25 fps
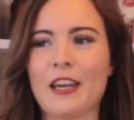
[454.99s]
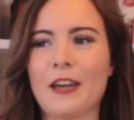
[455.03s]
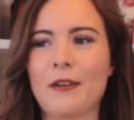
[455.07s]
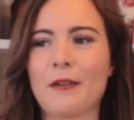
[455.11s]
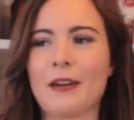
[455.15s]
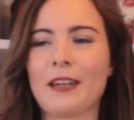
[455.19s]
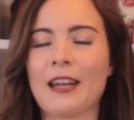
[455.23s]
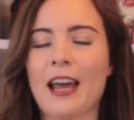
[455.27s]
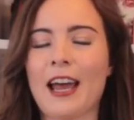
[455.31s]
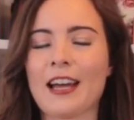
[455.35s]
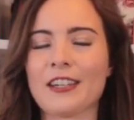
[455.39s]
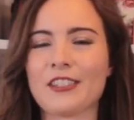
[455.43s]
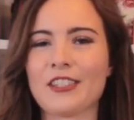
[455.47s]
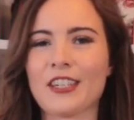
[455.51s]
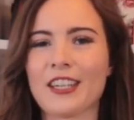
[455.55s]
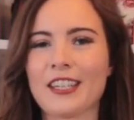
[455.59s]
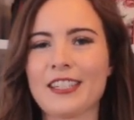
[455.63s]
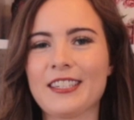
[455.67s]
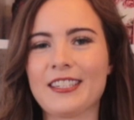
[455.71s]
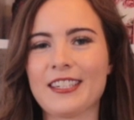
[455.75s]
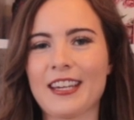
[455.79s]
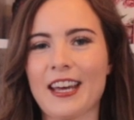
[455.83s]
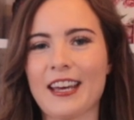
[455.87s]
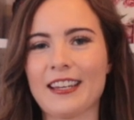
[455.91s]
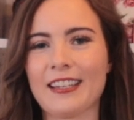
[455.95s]
and as you
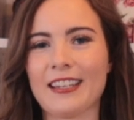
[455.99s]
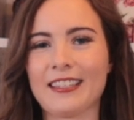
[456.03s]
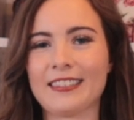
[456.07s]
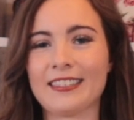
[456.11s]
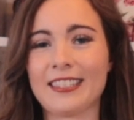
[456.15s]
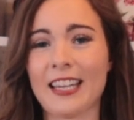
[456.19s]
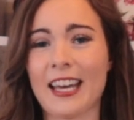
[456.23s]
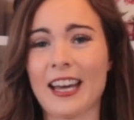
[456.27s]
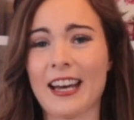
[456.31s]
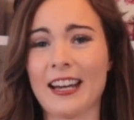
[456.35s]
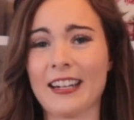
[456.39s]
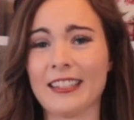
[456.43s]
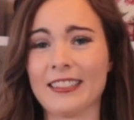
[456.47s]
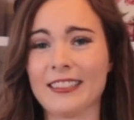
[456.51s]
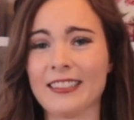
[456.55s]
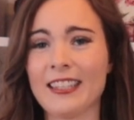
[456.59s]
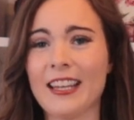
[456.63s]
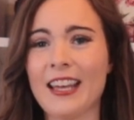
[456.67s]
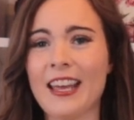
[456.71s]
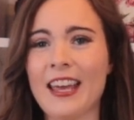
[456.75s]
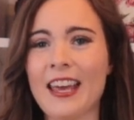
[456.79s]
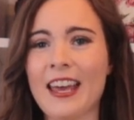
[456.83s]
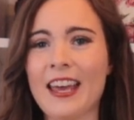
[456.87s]
can tell,